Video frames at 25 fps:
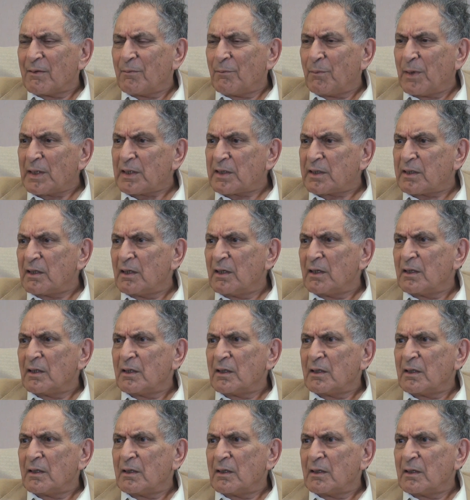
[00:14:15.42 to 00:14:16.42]
But
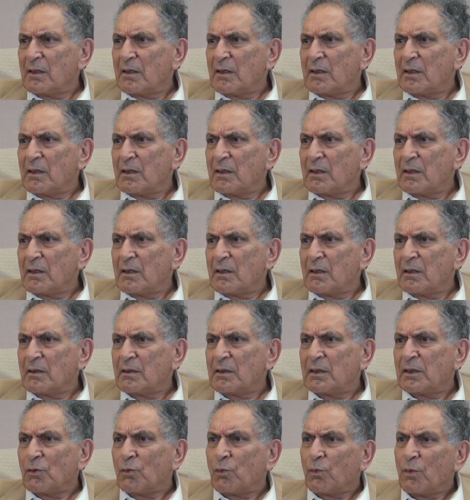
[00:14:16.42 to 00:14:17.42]

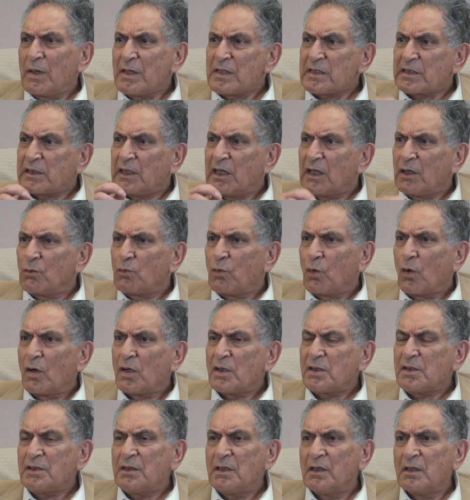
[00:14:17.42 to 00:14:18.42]
the worst thing
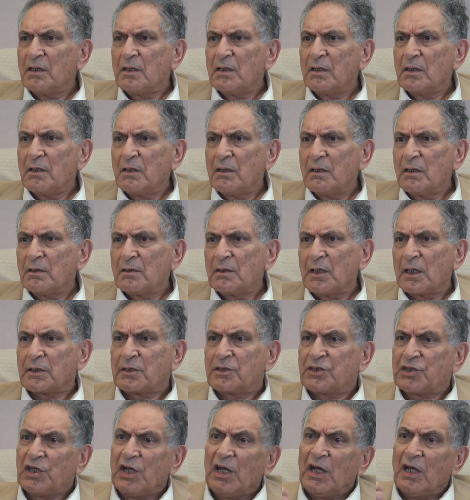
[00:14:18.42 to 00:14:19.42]
was that
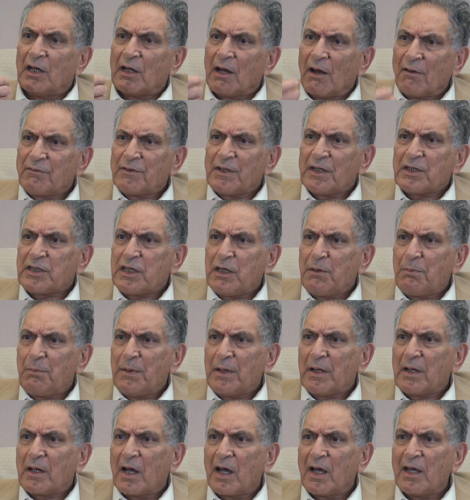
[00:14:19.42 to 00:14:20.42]
she loved the
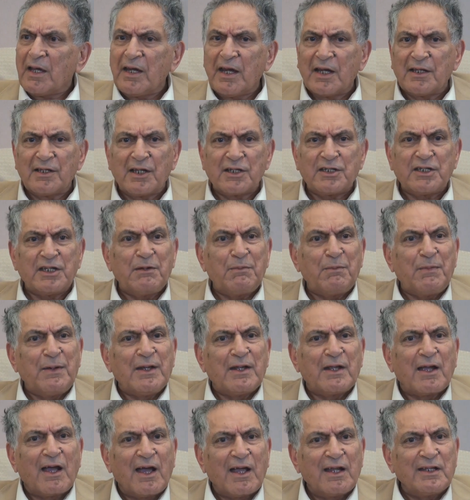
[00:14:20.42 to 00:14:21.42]
cheapy guy, and the
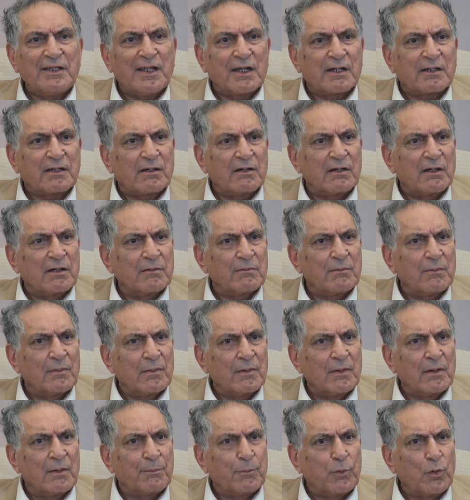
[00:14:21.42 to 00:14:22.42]
cheapy guy, that
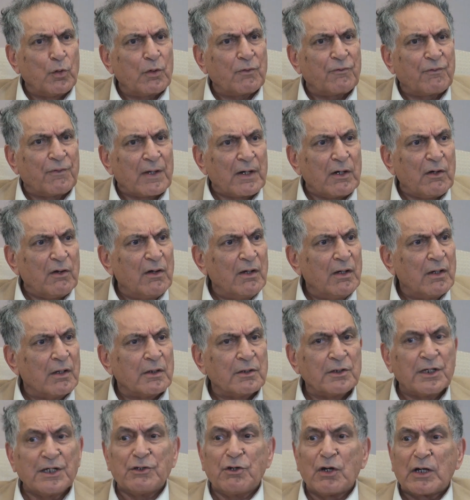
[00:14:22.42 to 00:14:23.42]
uh, poor fellow,
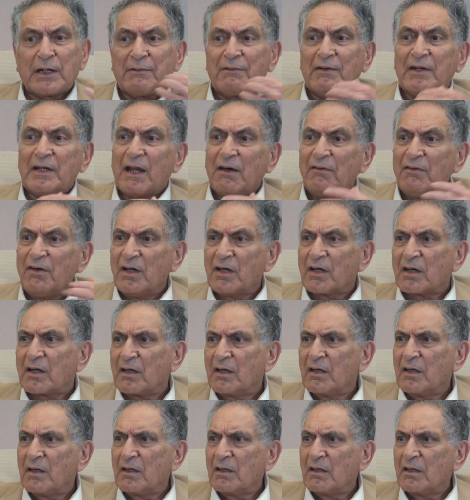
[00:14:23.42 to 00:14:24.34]
did not even love her.